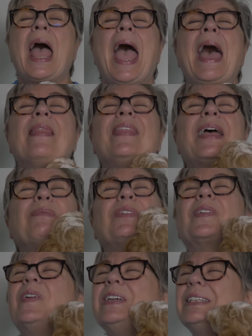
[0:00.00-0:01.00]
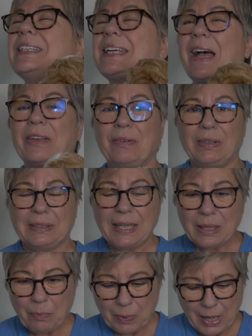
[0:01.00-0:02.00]
and then we're going to tell you a
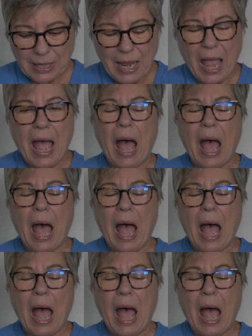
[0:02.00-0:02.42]
little bit